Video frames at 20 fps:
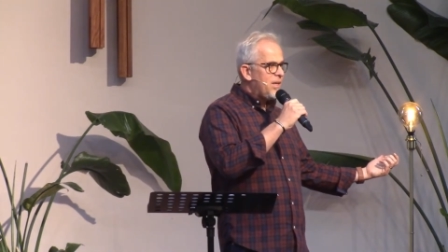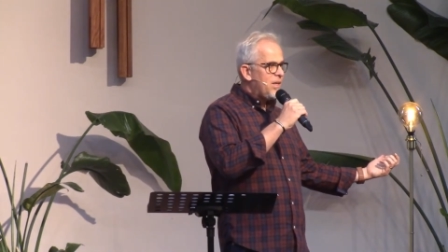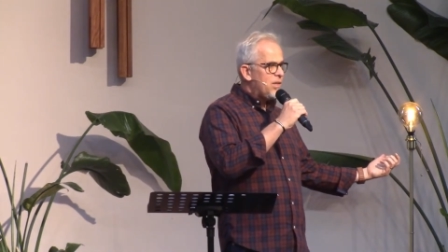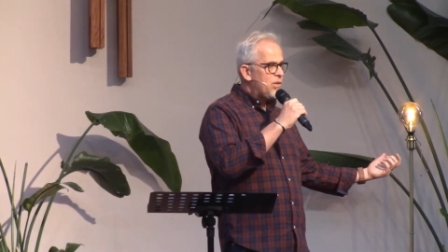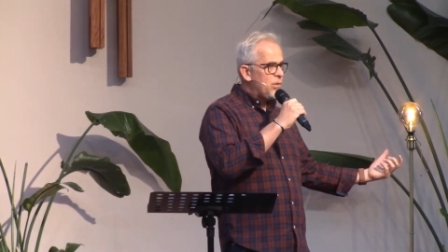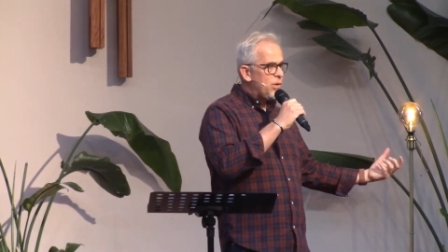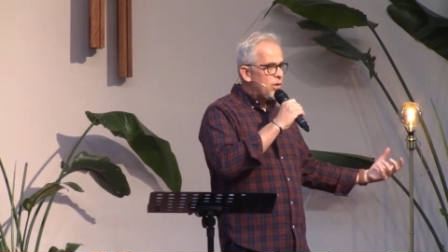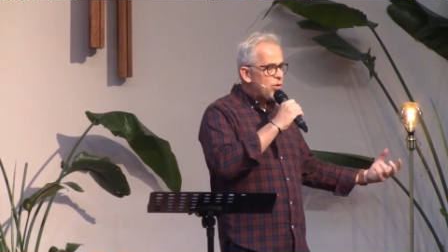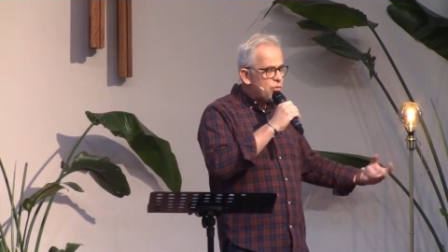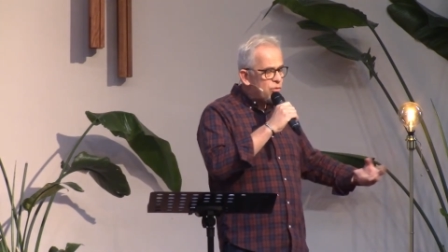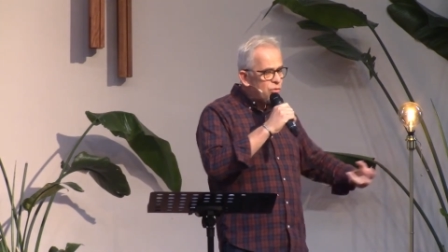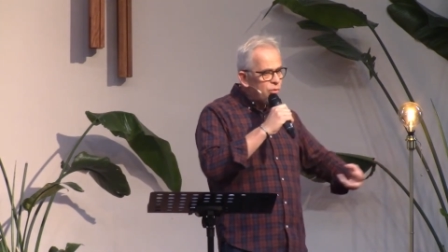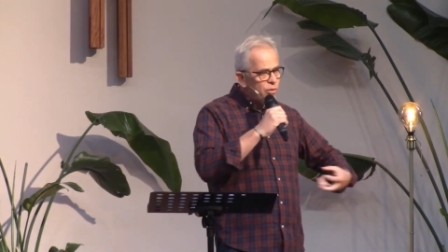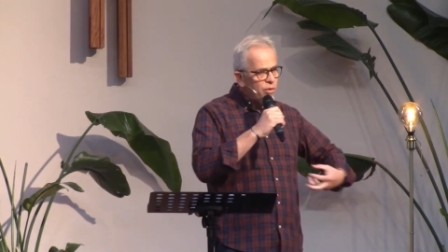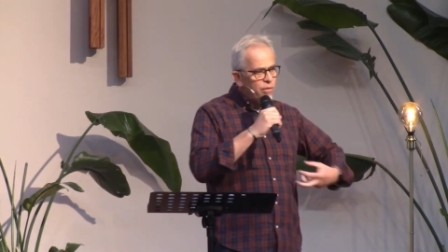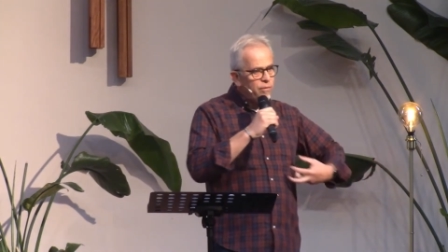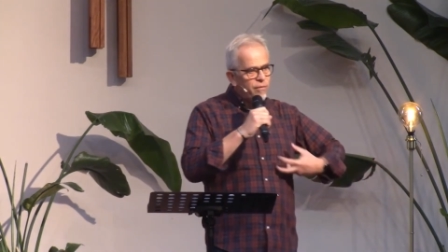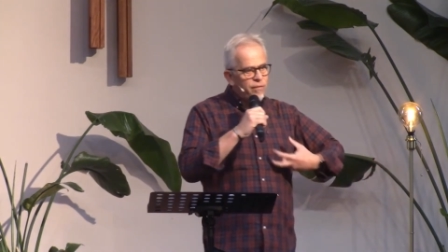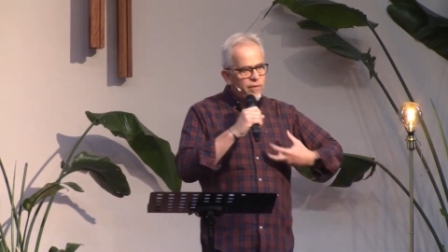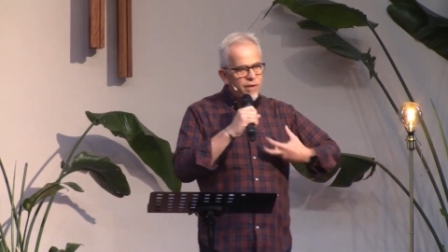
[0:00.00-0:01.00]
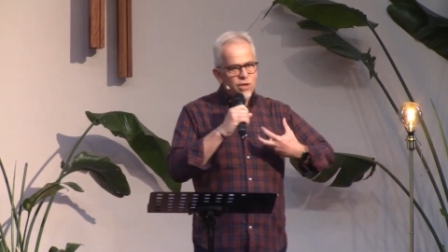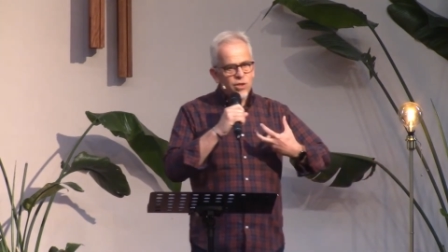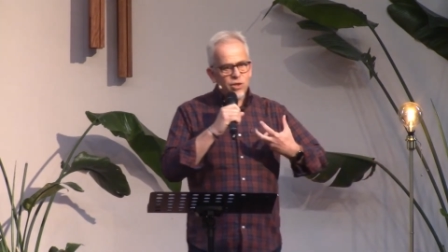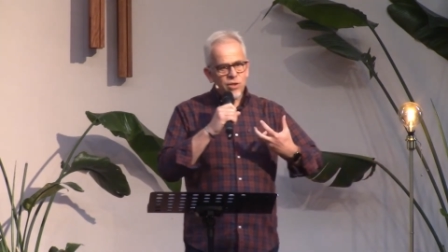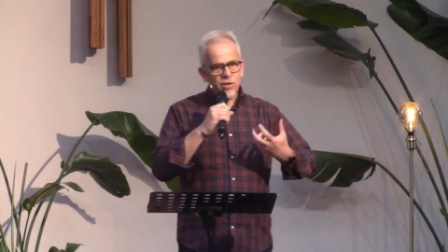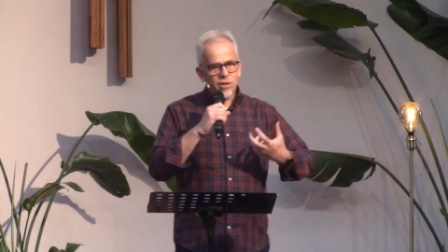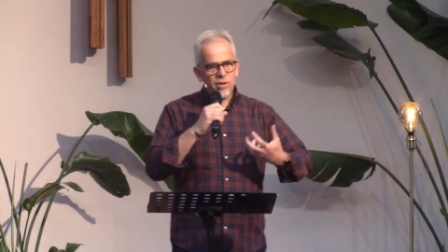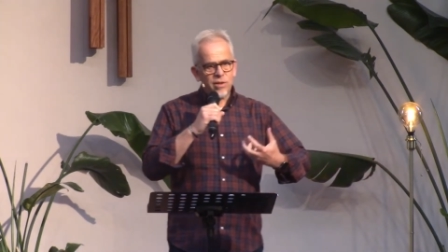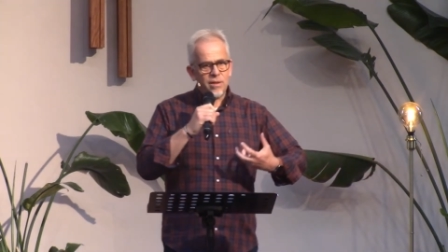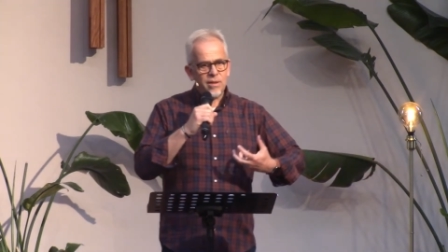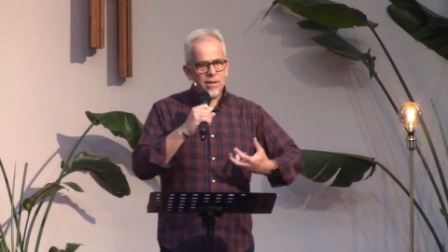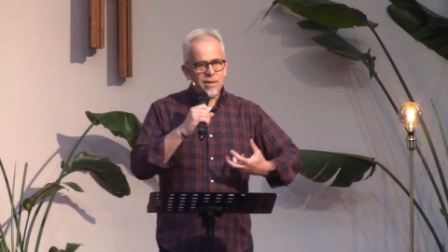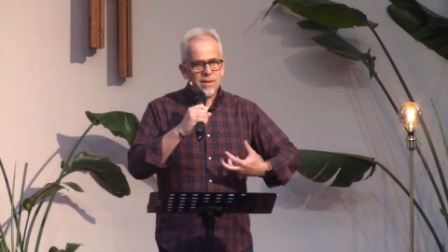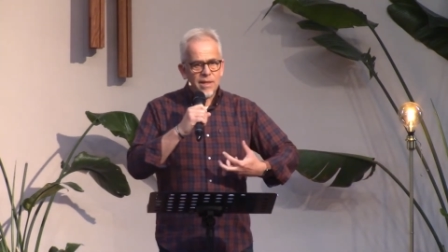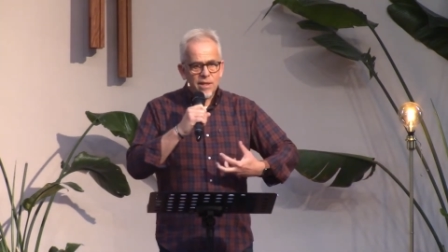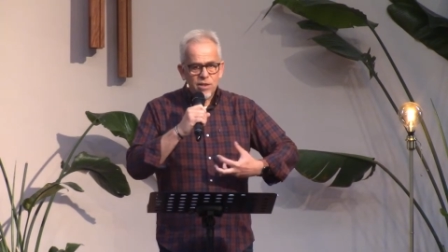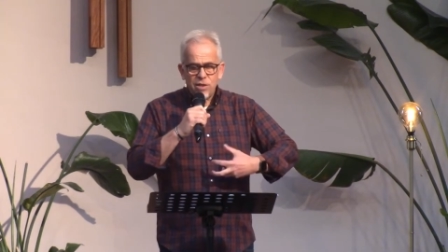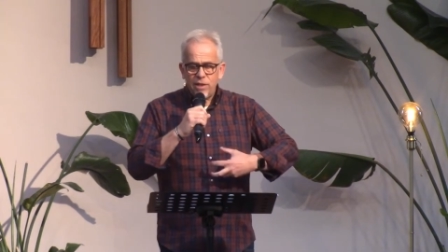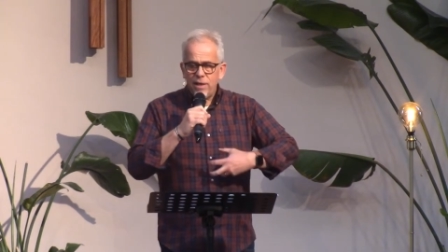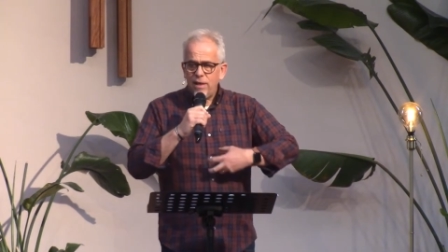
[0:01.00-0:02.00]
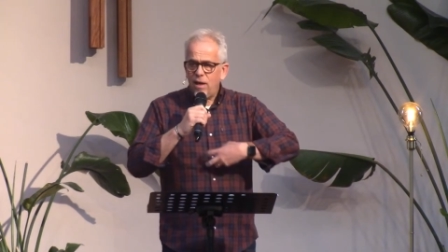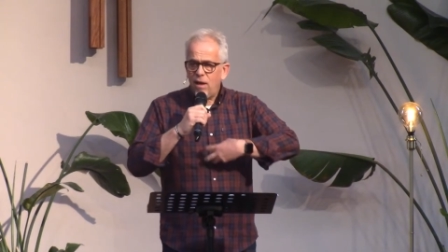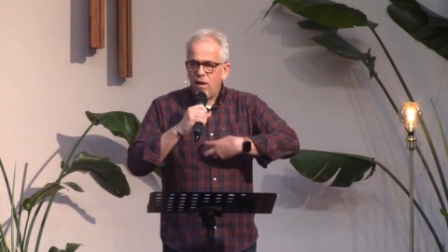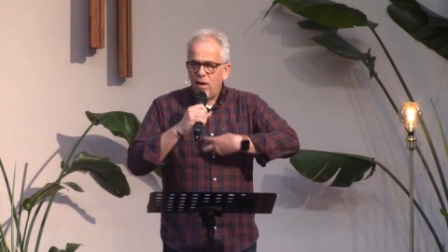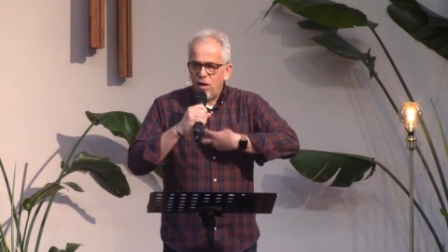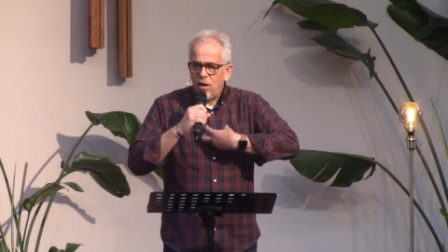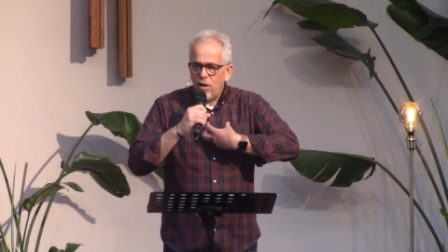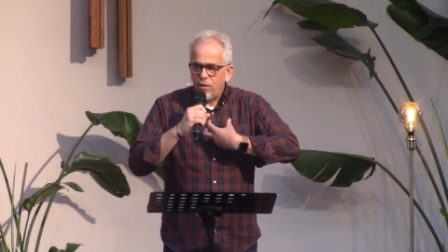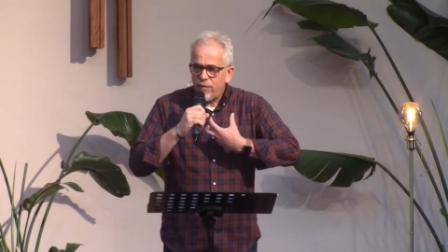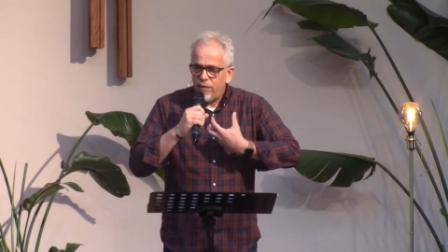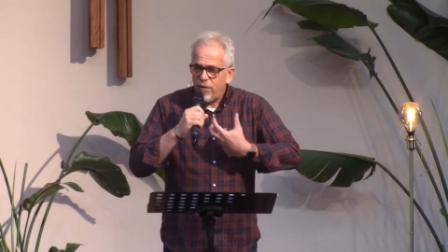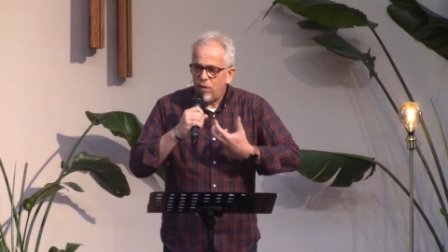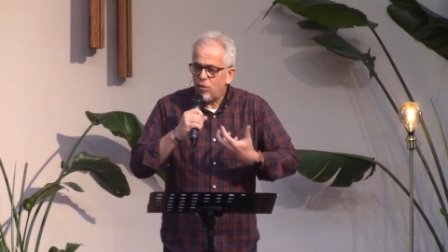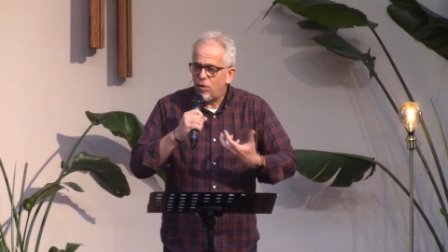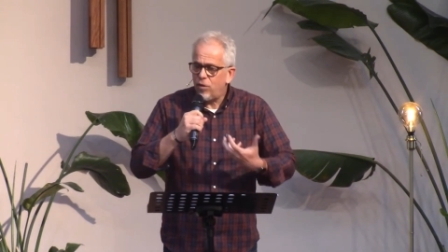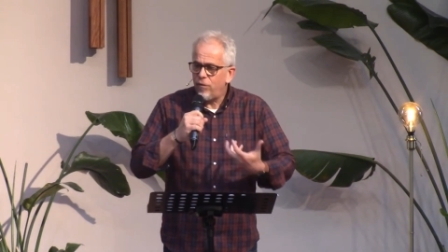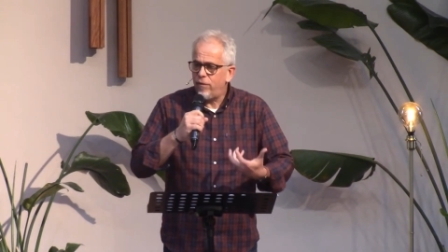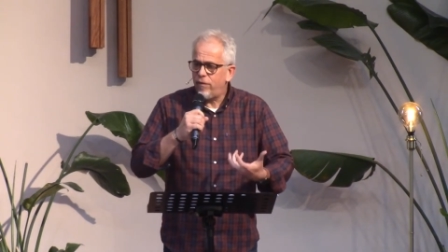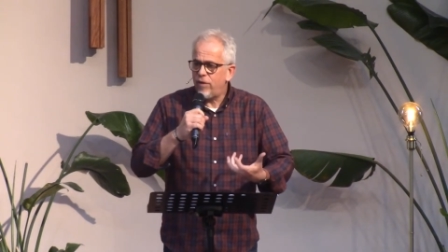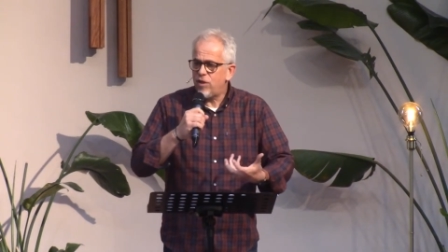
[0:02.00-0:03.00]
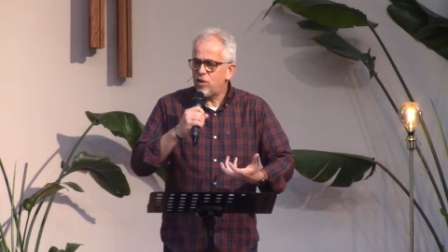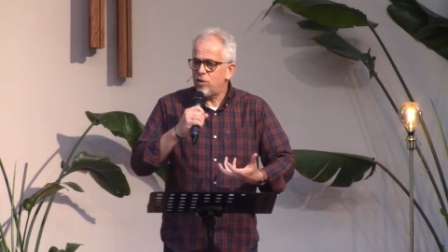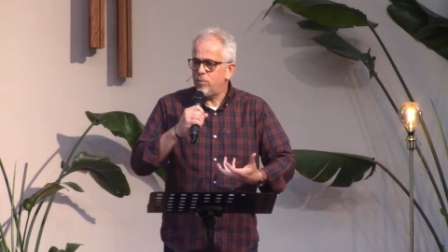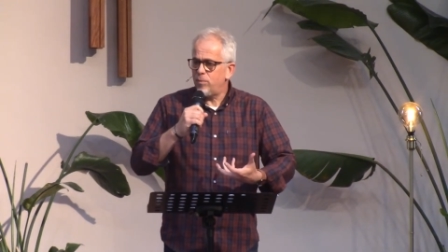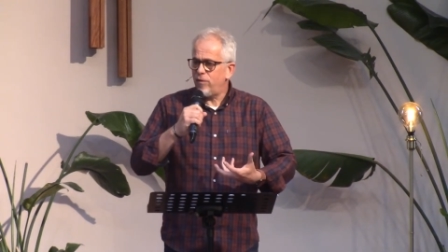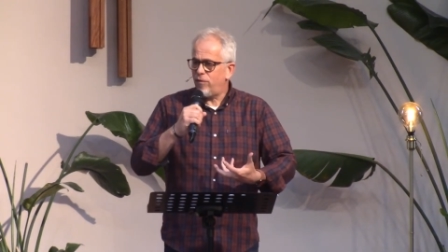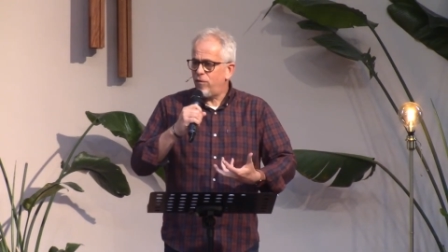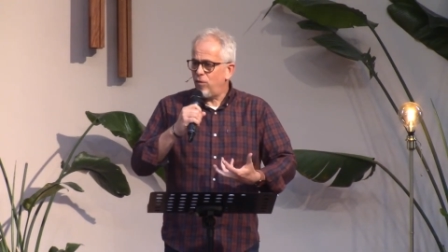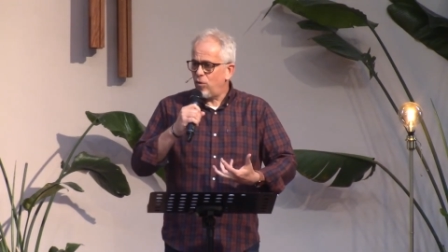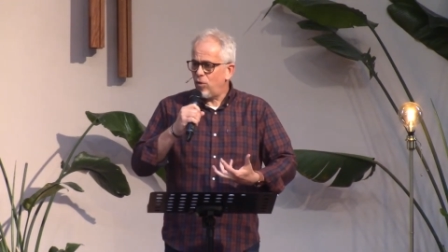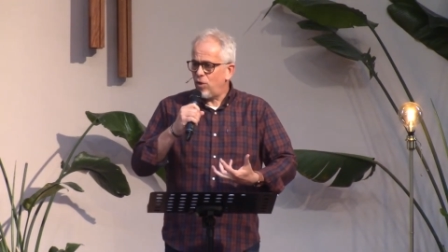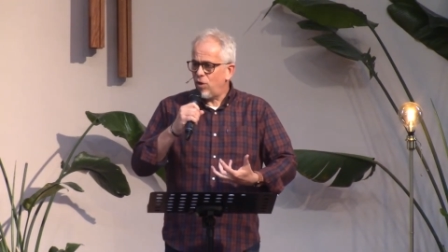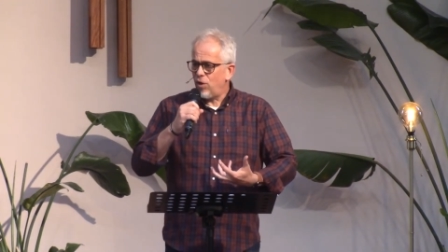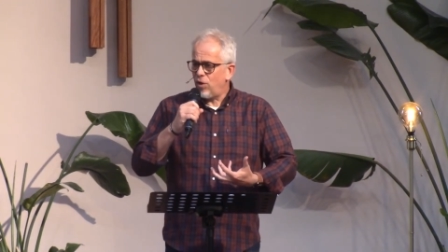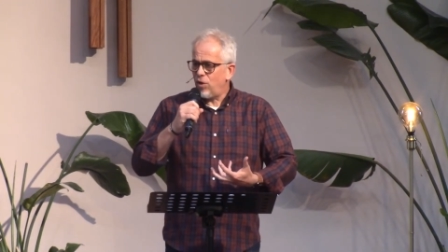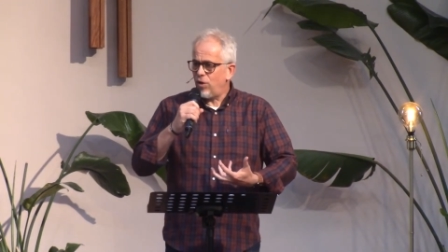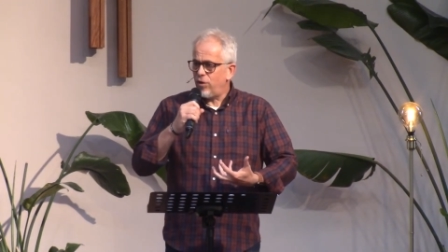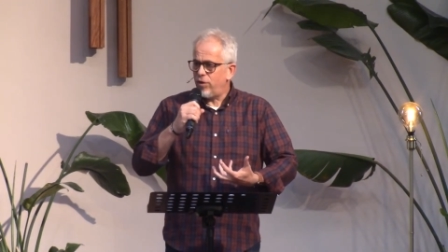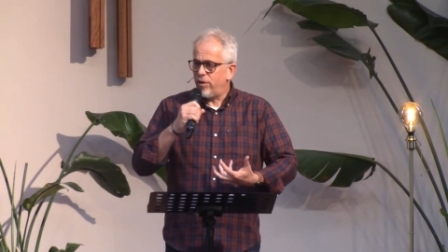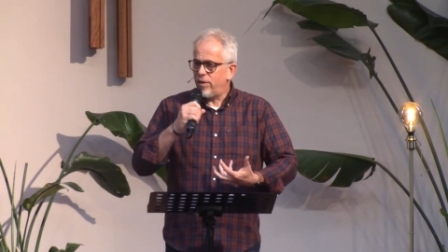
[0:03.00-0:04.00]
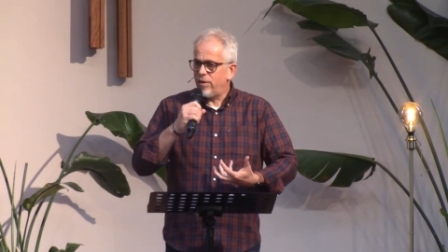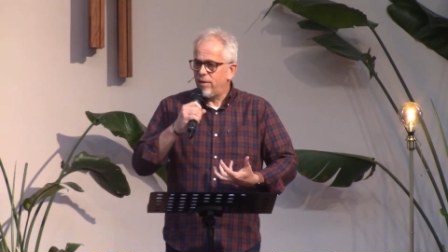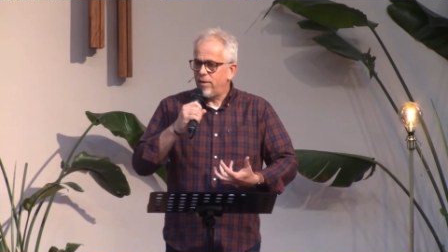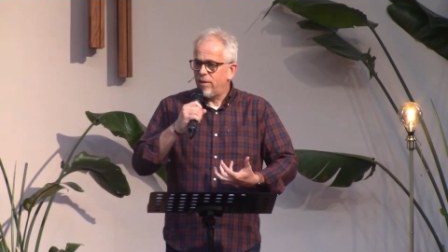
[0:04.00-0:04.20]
So a true confession is actually a heartfelt confession before God,